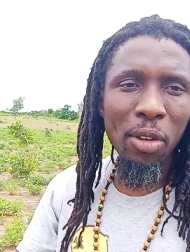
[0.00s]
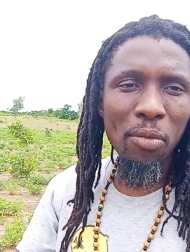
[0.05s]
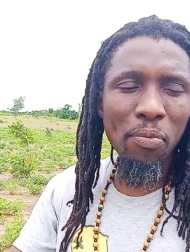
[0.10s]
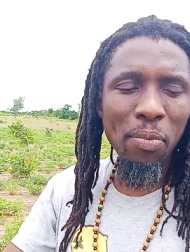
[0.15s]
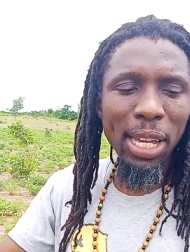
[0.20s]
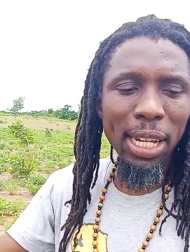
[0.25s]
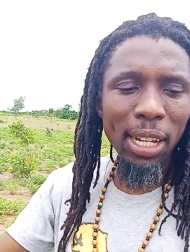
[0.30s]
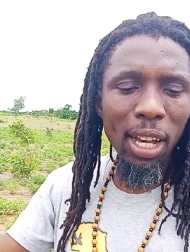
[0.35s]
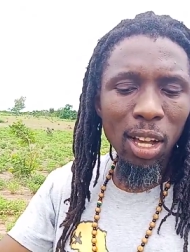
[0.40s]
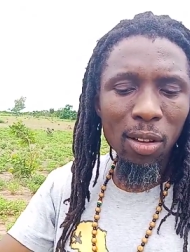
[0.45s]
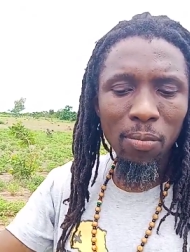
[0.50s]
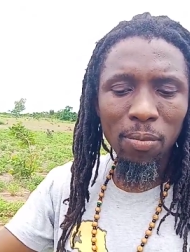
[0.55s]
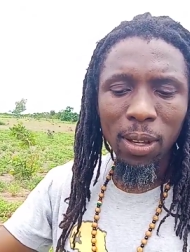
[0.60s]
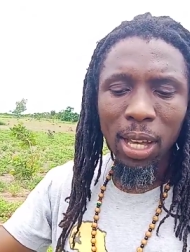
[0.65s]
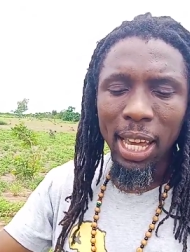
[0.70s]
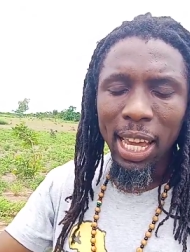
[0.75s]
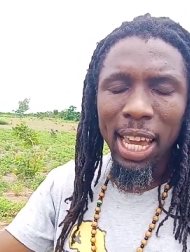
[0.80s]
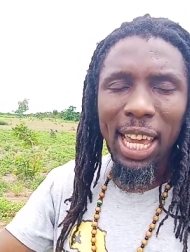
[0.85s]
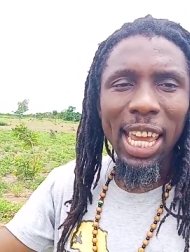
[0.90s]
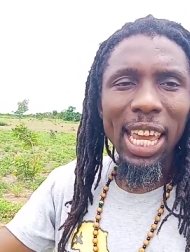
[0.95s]
You build up
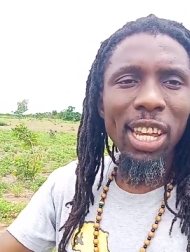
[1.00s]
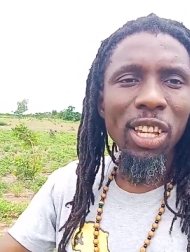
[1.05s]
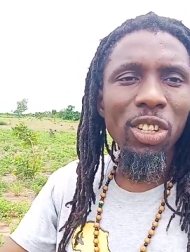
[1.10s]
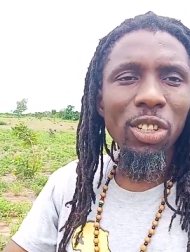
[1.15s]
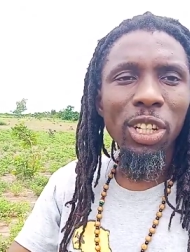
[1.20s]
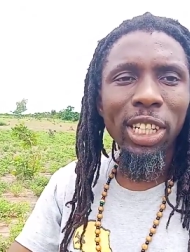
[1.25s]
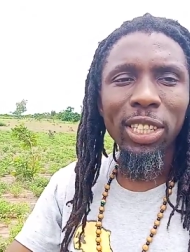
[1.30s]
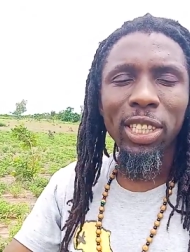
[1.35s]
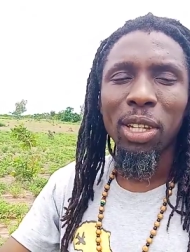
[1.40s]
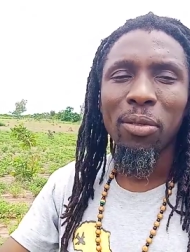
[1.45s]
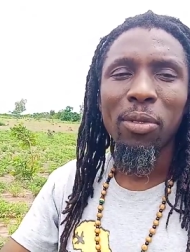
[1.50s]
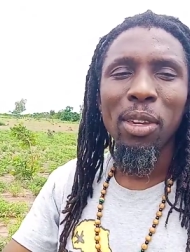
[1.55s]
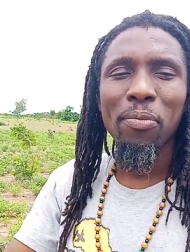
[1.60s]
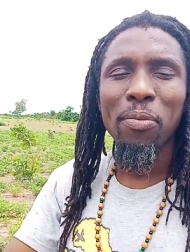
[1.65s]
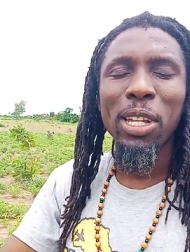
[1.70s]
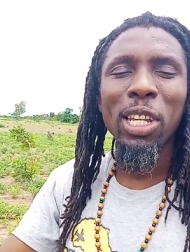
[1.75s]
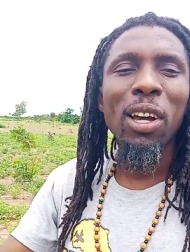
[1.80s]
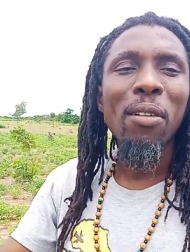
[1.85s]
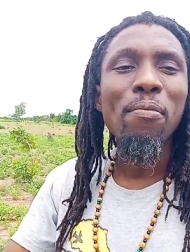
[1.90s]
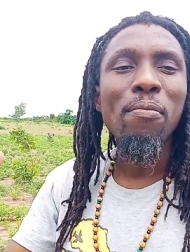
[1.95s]
interest,
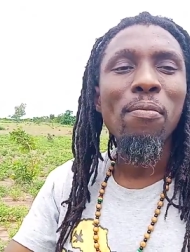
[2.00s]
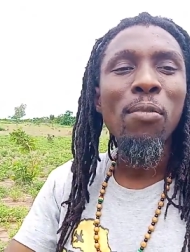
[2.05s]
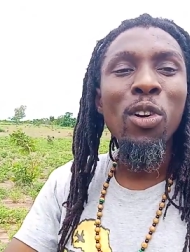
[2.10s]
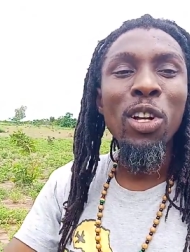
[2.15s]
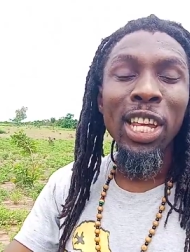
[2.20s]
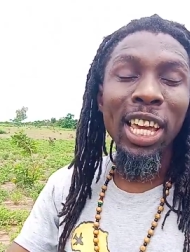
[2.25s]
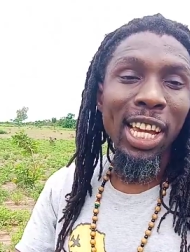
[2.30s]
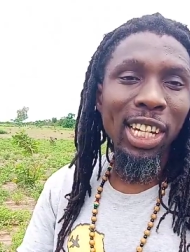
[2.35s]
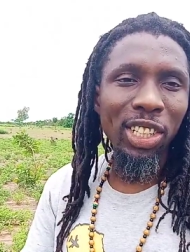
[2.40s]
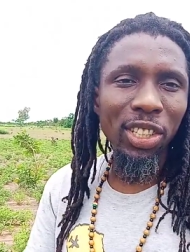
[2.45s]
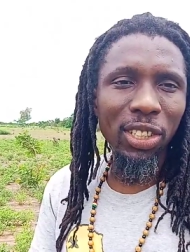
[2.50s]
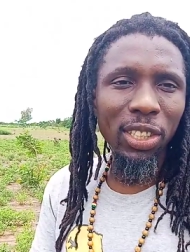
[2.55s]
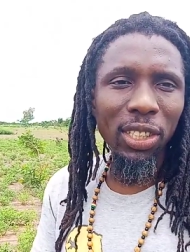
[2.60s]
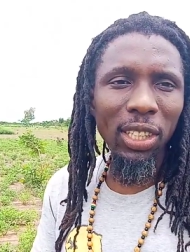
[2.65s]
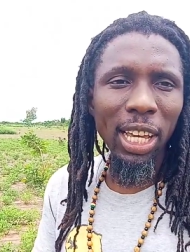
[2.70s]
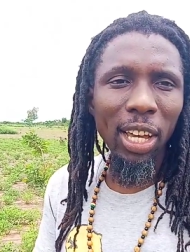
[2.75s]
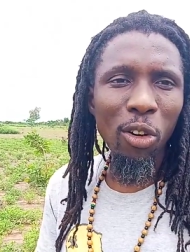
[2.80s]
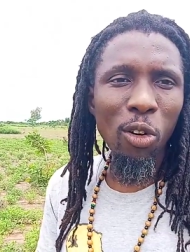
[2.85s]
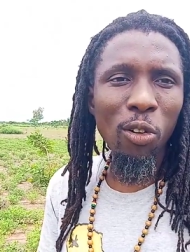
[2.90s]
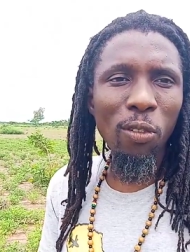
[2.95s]
you build up money, I should
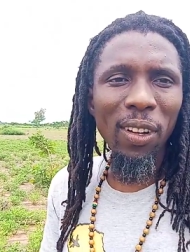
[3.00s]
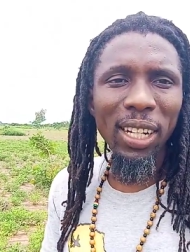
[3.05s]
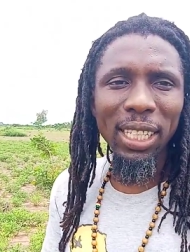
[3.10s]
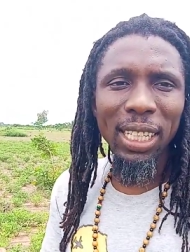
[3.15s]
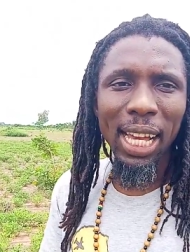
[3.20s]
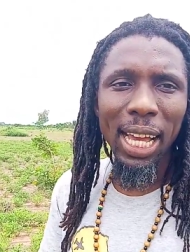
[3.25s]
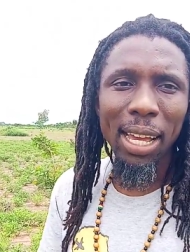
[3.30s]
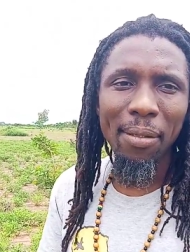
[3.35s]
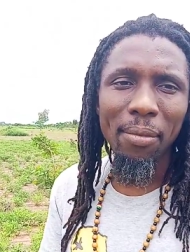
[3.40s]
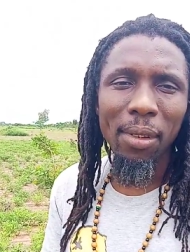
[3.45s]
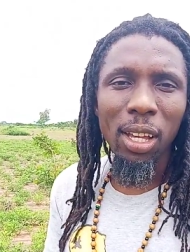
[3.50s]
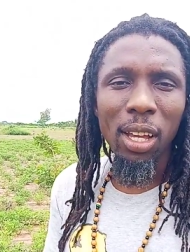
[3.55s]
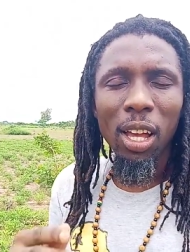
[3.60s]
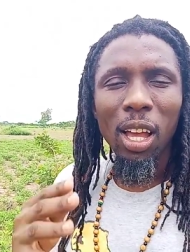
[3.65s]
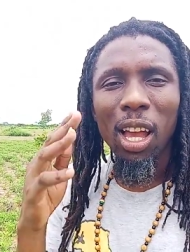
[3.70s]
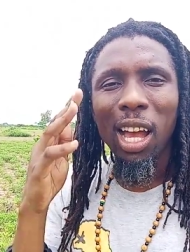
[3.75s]
say, over time.